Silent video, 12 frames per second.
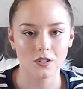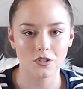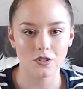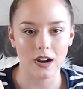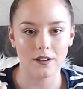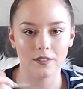
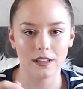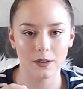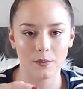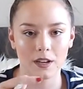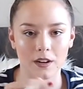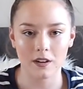traveling
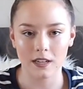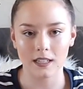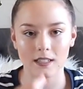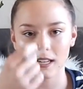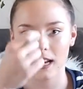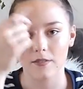where you don't
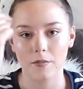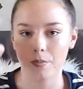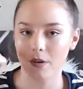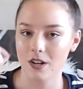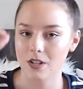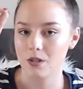need to have a
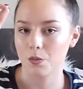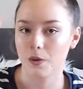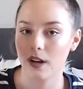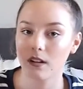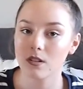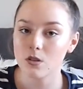brush as
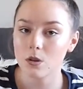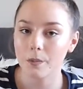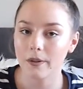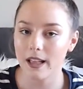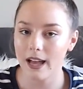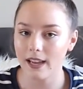well to
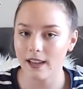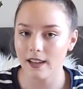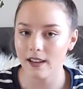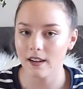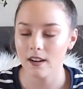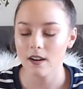apply
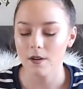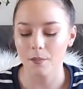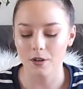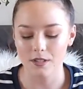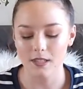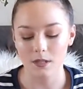it,
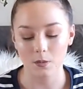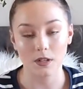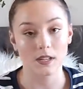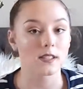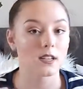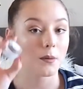because this one
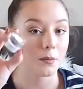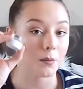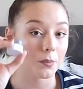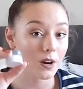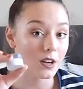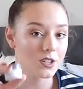doesn't come with a
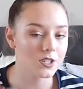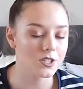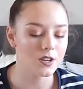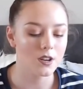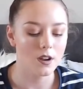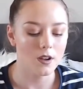brush,
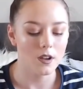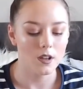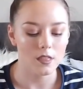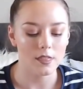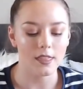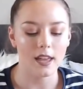
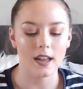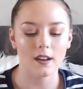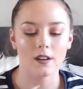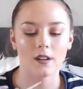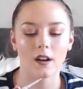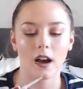
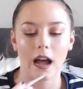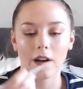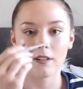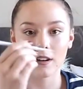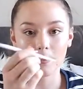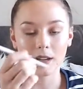then I
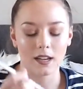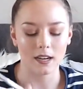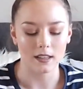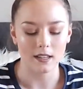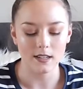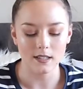recommend
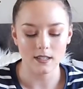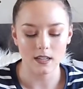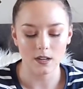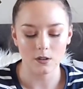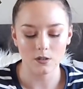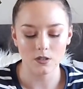getting this.
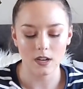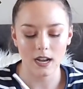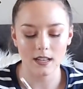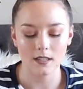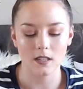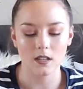It also
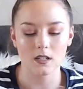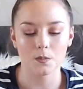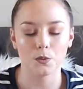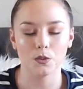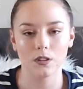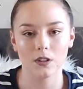has the
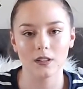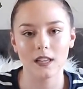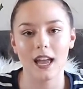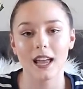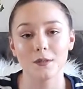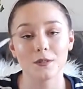spoolie on the
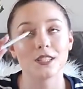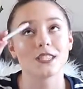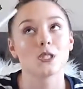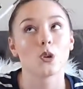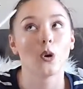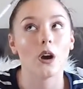end, which is
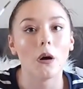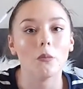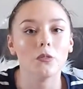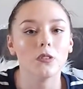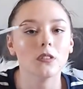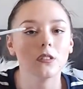so
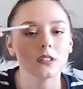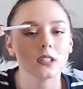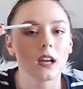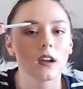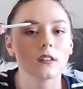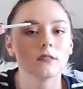helpful to
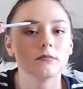like